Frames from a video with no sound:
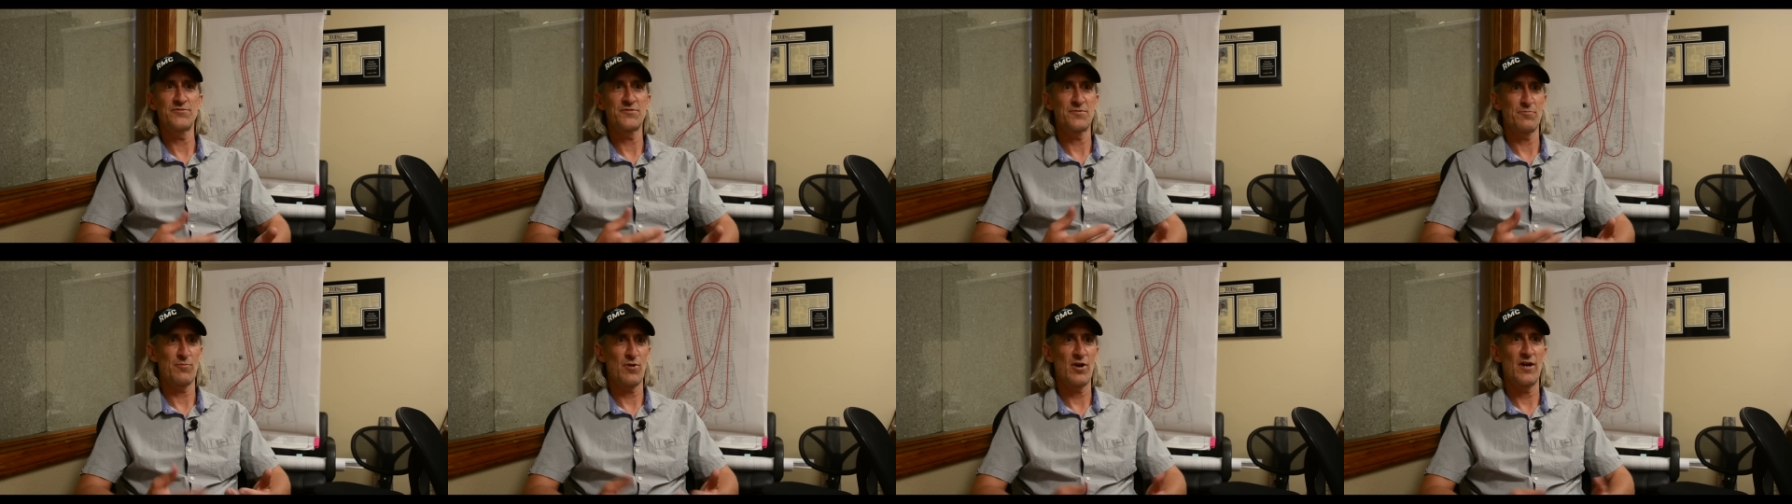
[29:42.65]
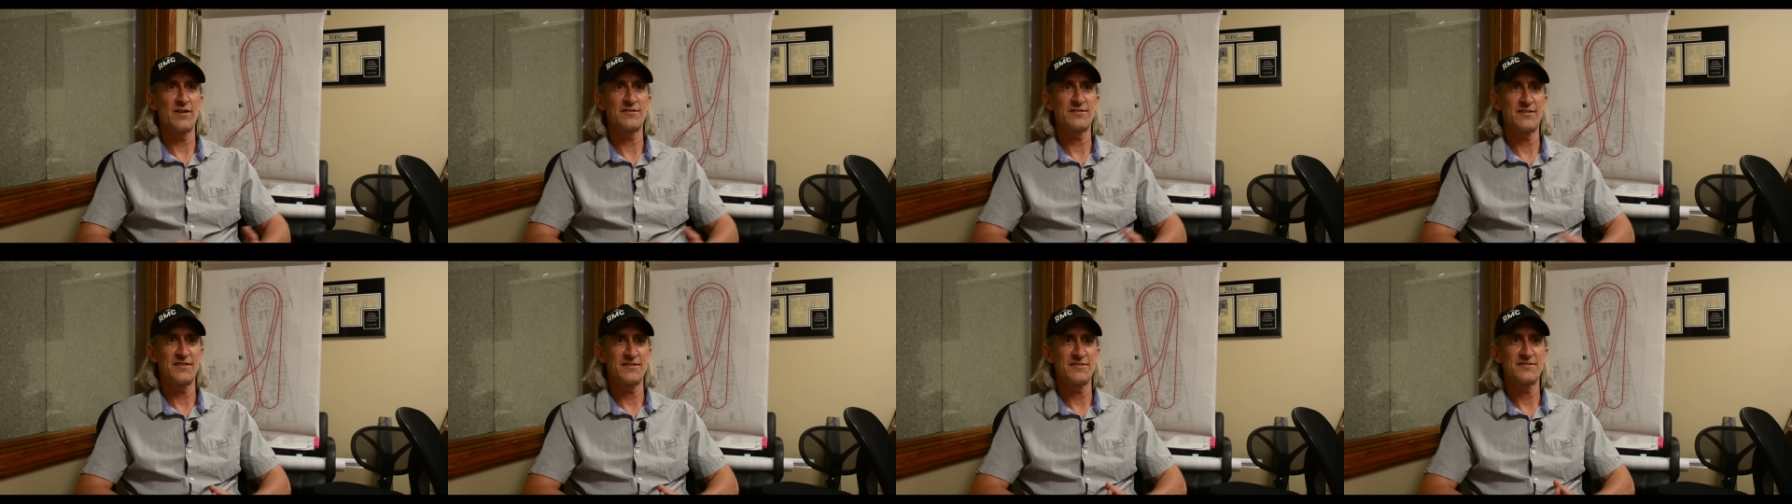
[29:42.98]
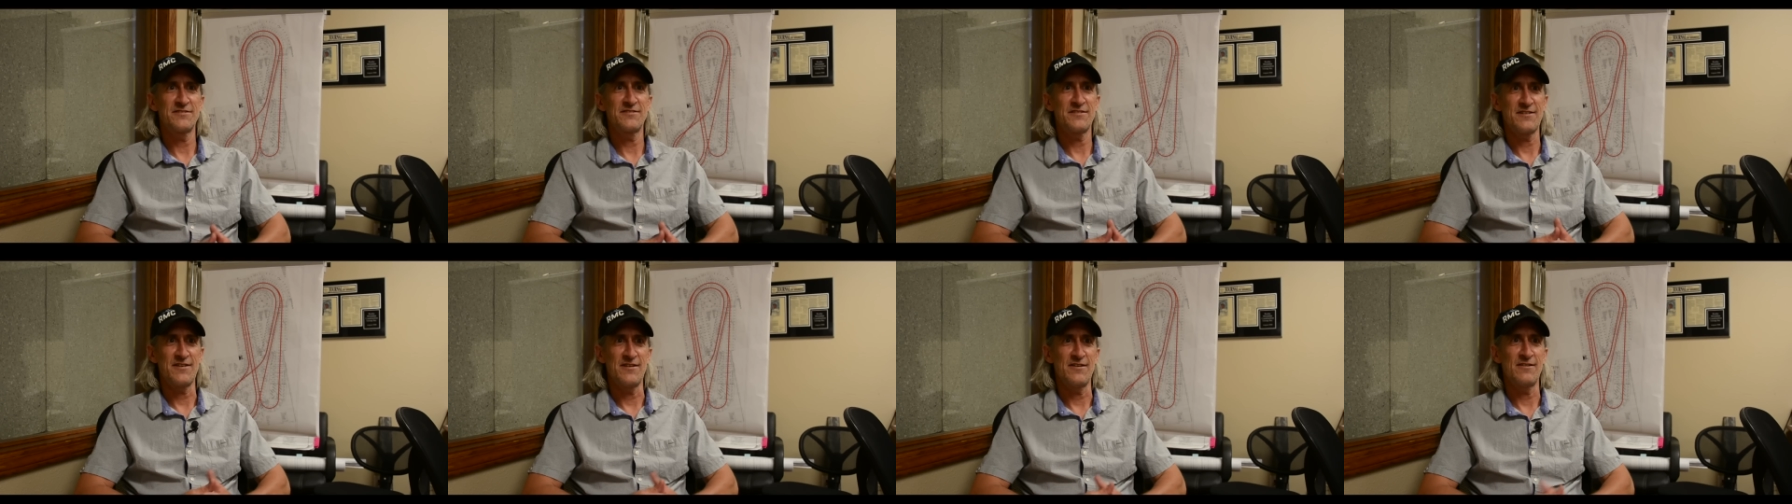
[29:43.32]
some
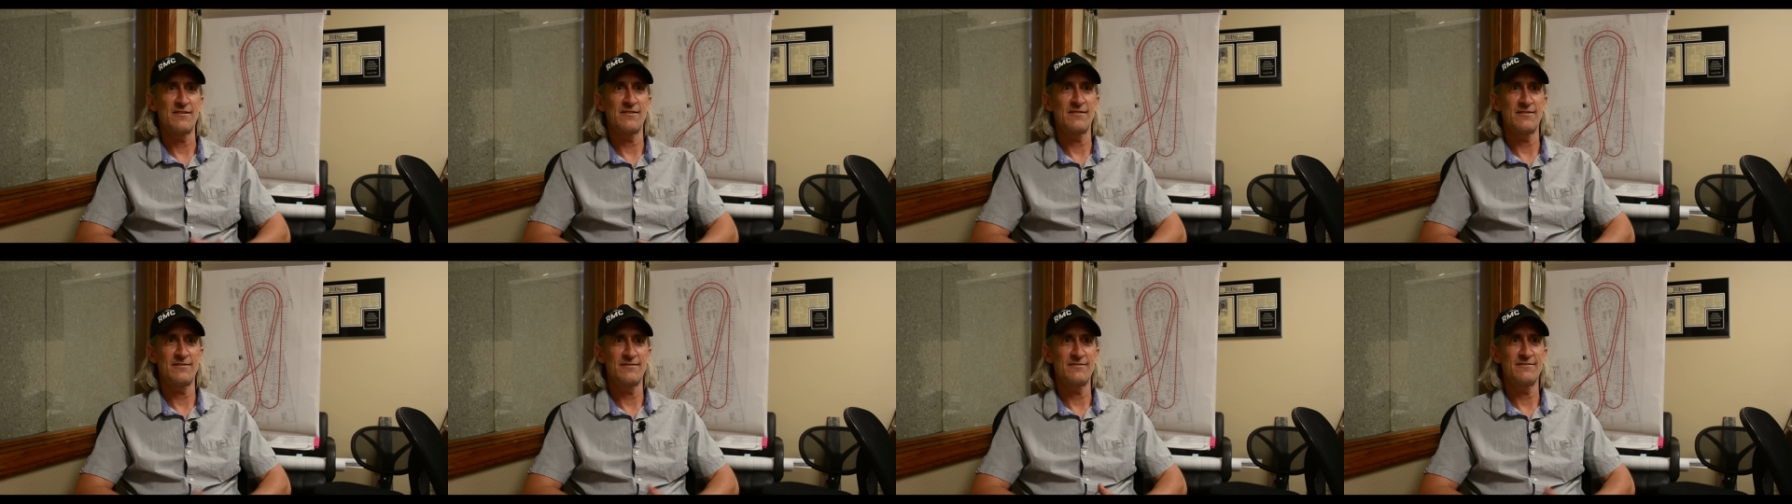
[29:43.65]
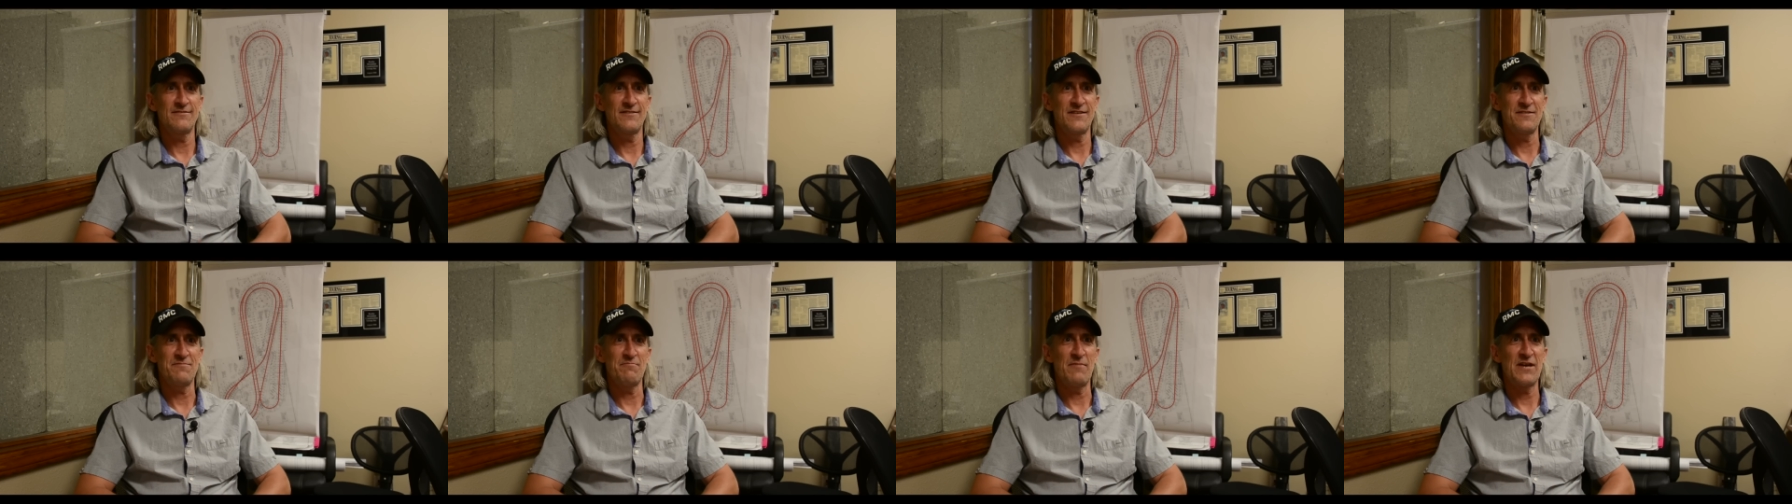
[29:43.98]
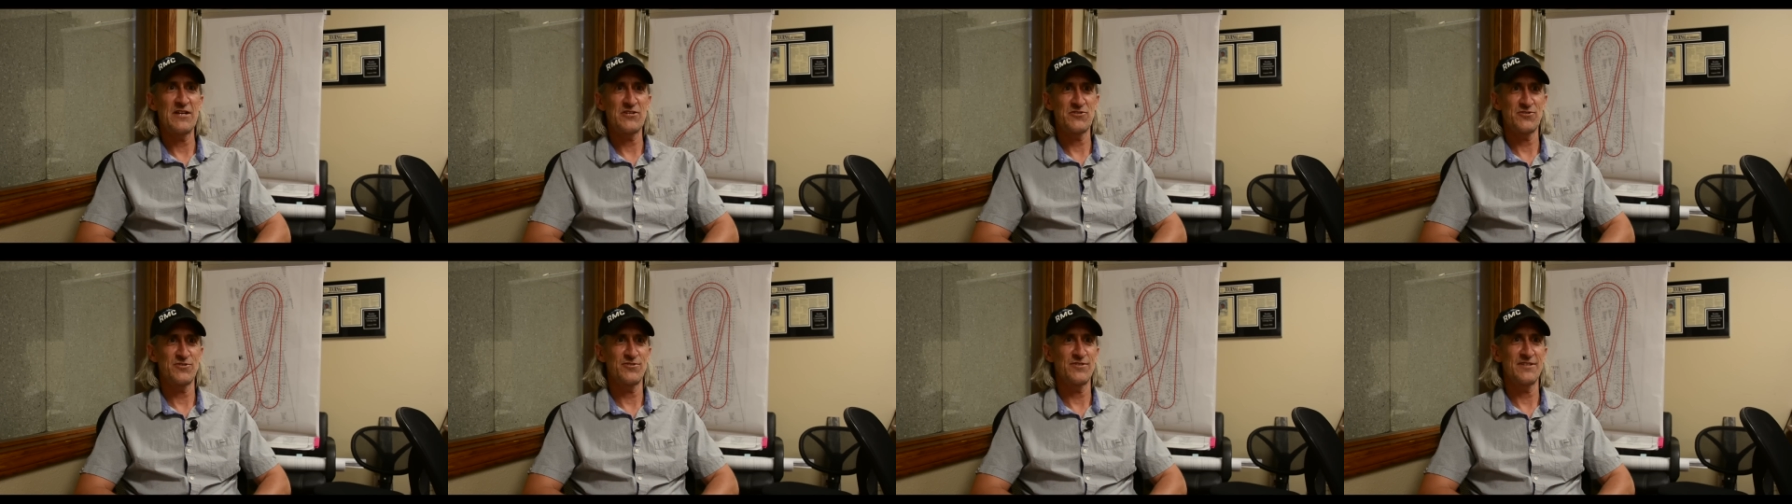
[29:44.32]
processes here and, and
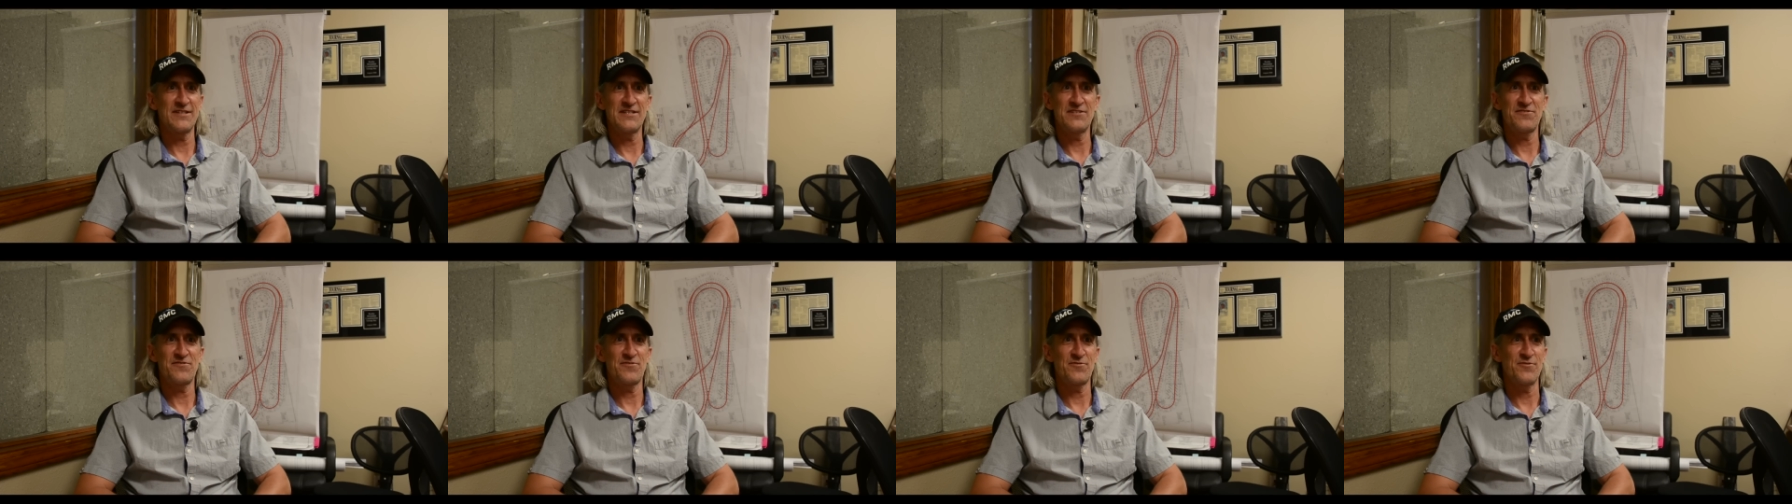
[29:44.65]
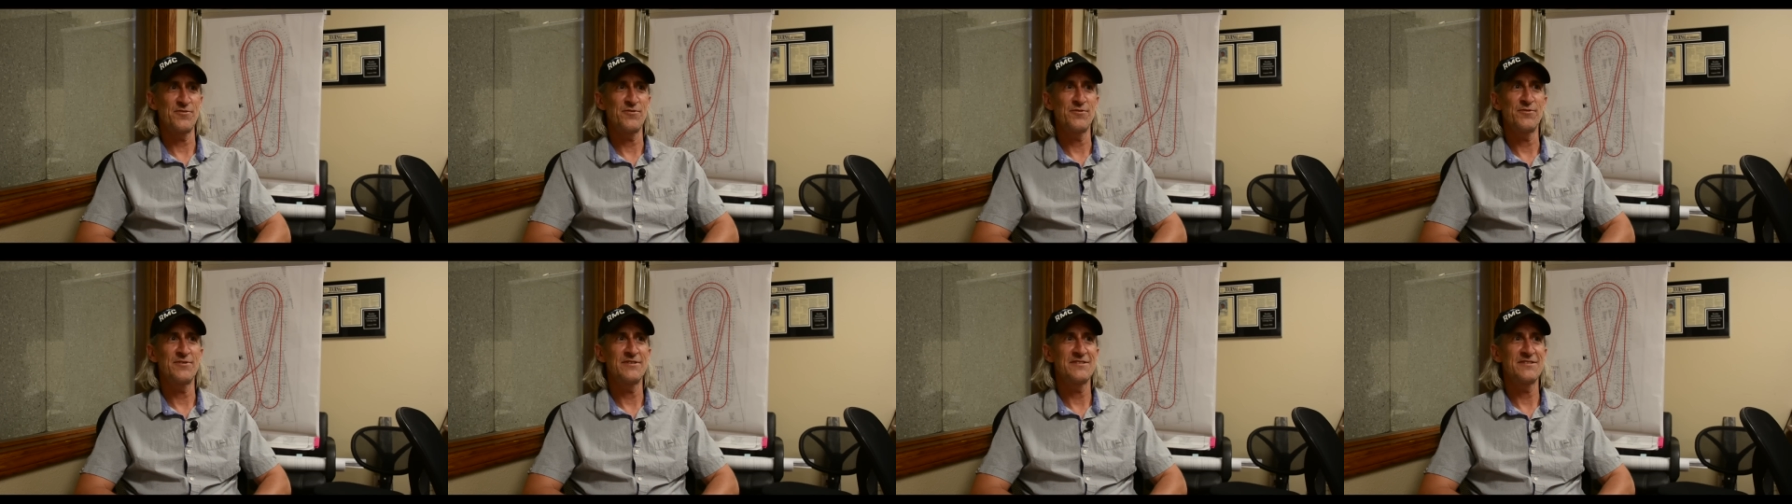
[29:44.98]
make sure it gets through.